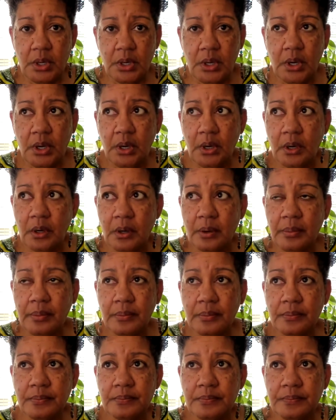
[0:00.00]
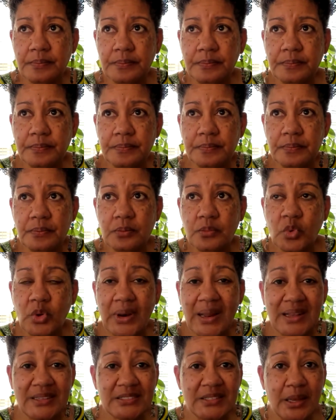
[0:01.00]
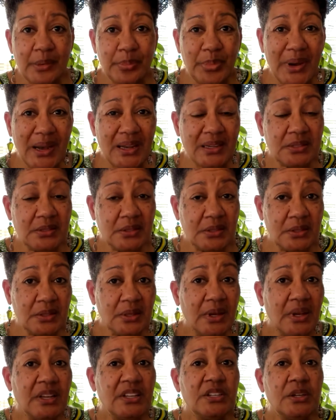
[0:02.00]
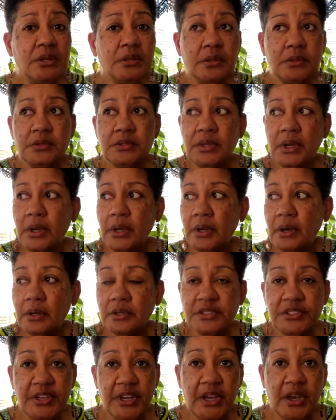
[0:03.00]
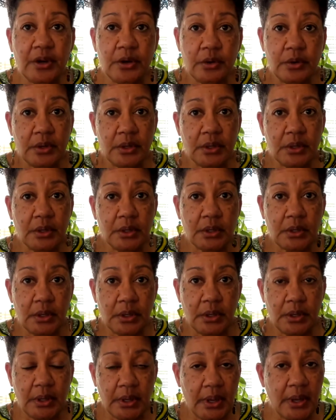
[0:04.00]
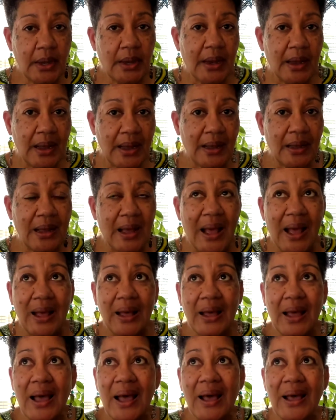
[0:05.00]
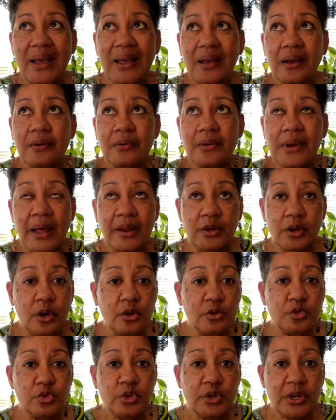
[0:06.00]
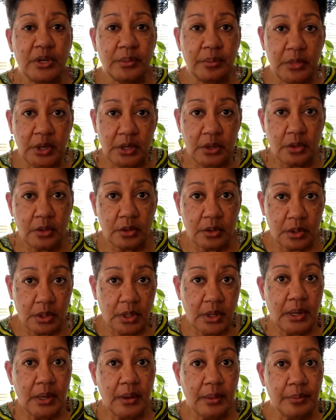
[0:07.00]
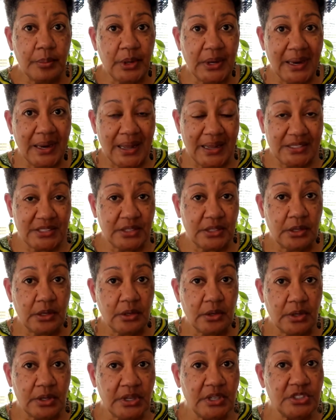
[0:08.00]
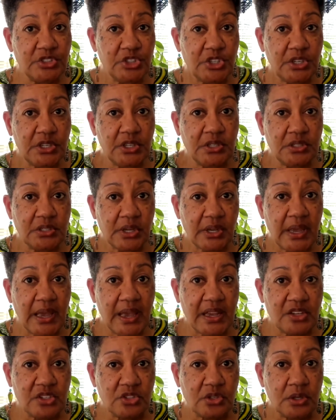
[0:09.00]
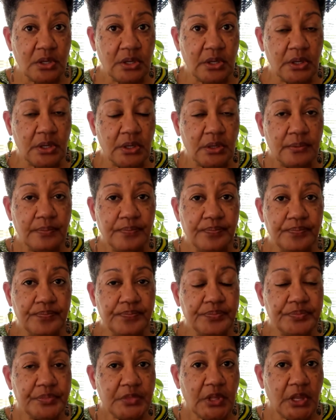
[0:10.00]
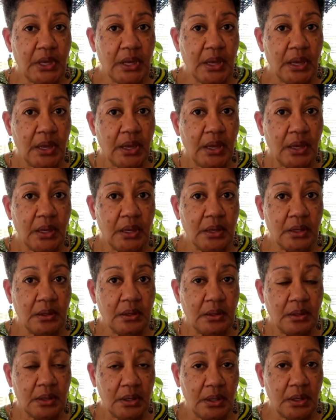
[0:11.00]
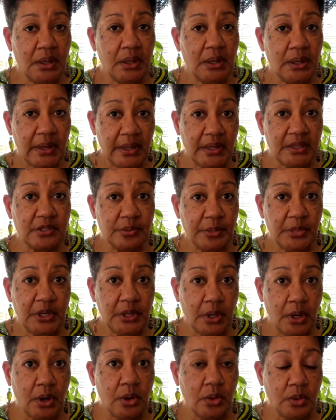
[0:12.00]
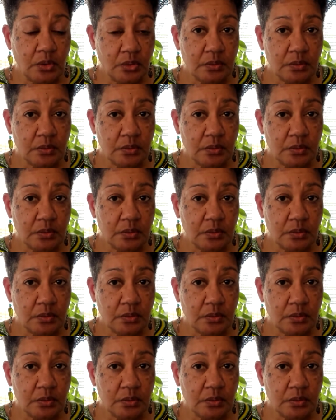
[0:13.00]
Uh, when I say pasta, dairy. Yeah, I don't drink milk, but I still eat cheese occasionally, and it lets me know.